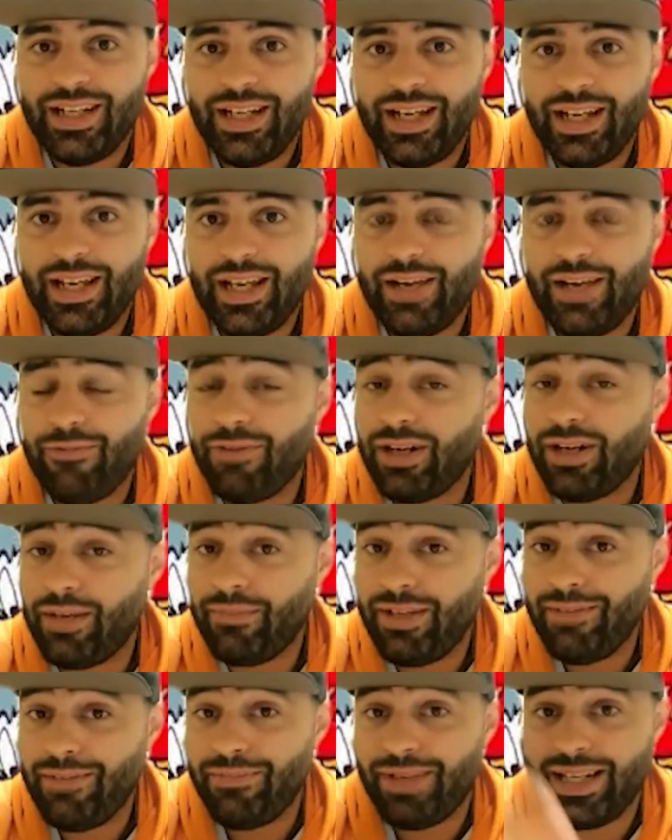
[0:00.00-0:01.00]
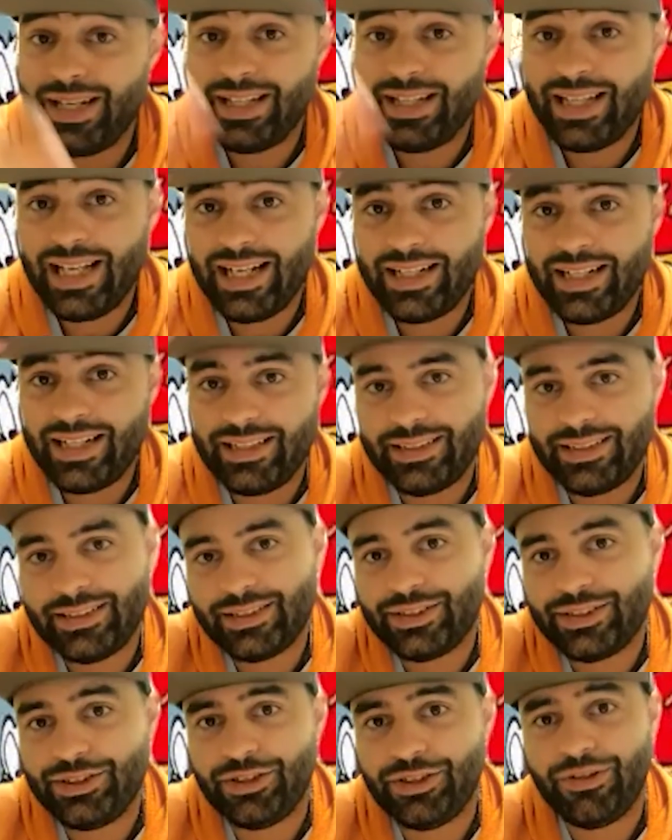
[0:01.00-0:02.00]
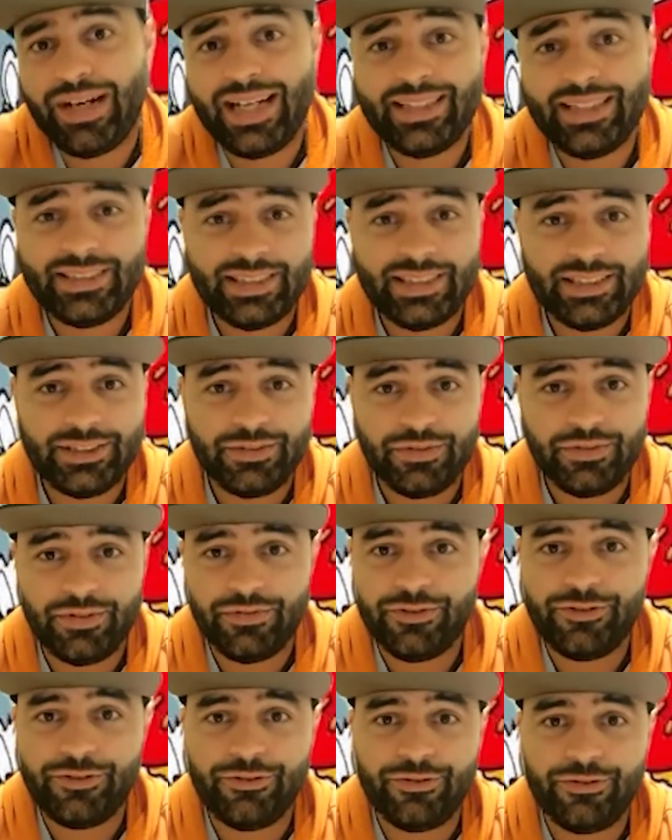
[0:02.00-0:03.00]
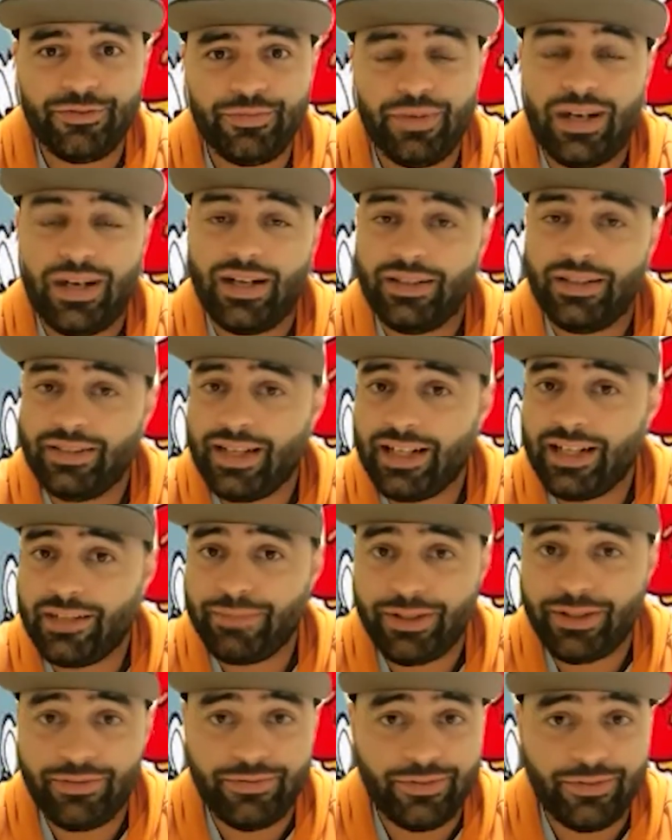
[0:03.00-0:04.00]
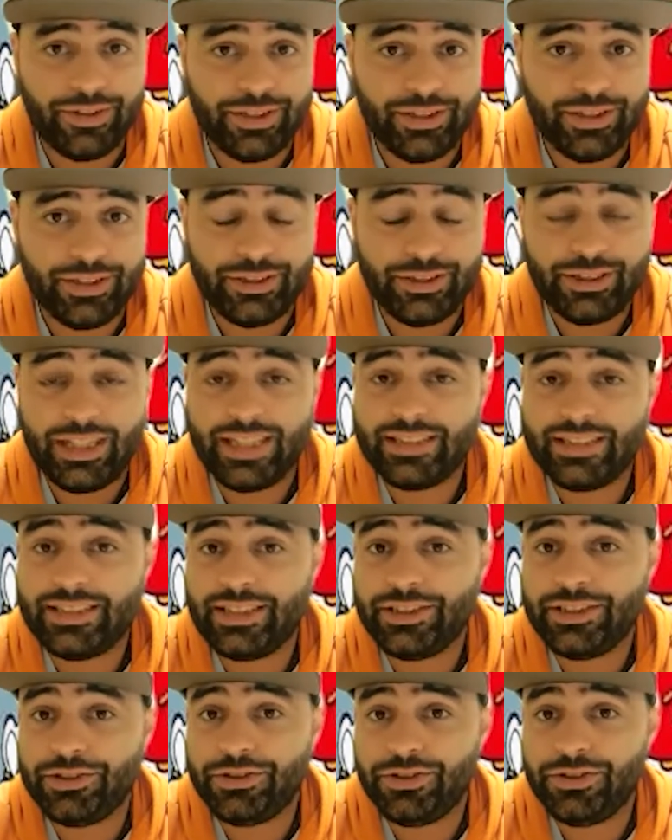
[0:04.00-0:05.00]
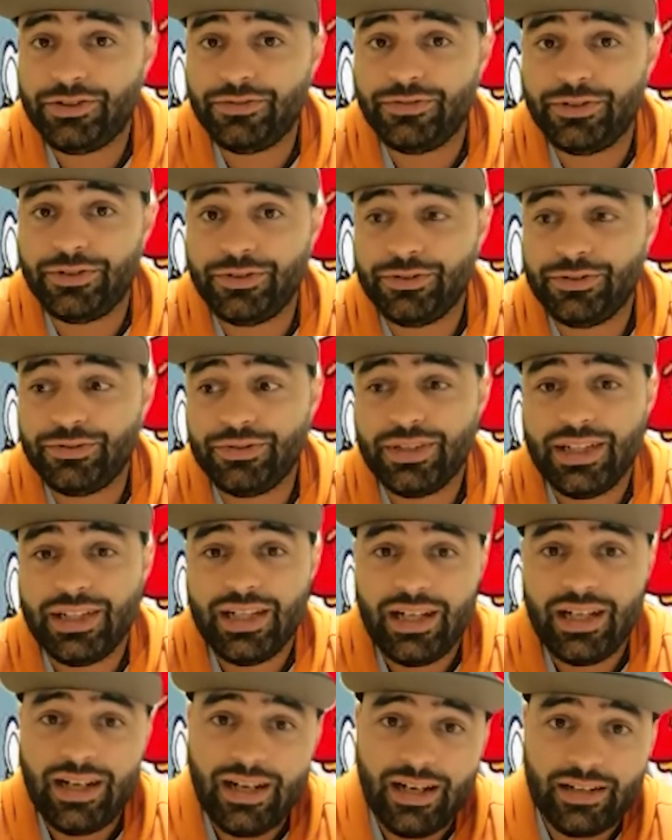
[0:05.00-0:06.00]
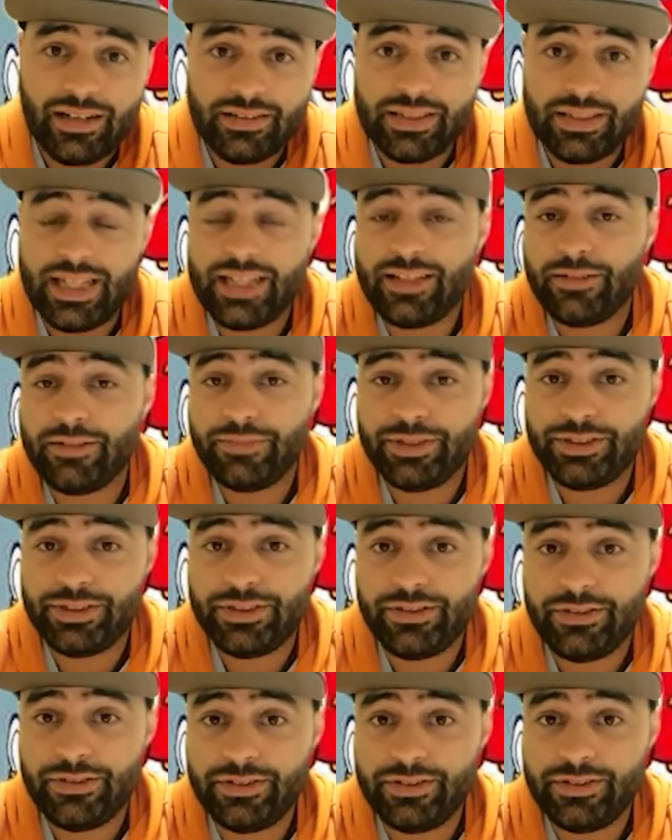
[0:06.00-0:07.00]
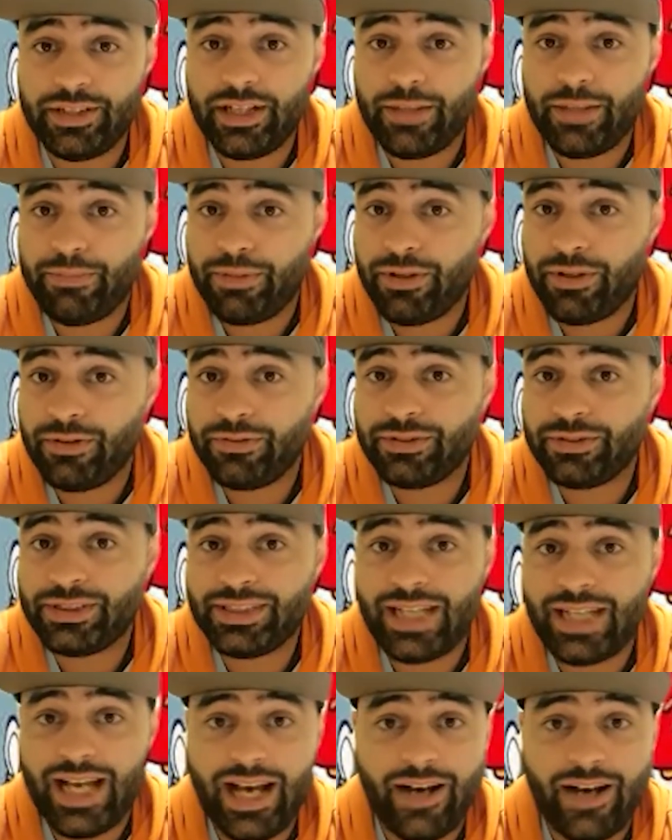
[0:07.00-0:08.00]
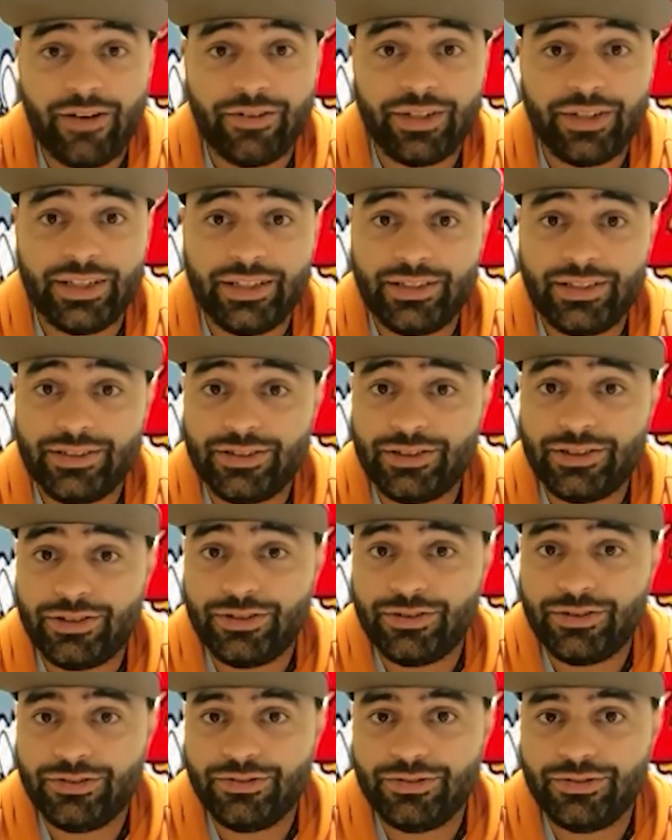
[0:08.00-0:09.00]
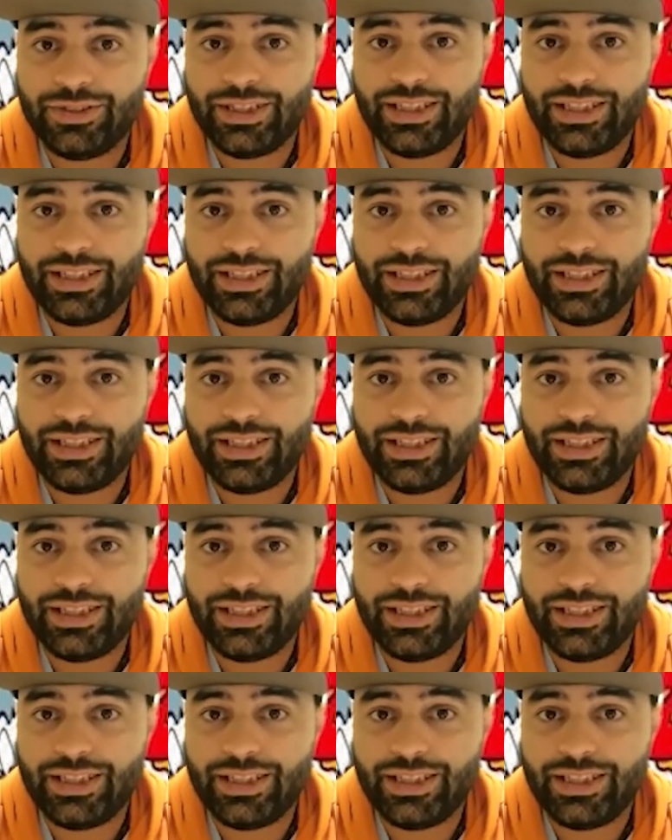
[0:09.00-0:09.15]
And what I mean by that is, I tend to review a lot of my footage. I tend to review a lot of the material that I post out into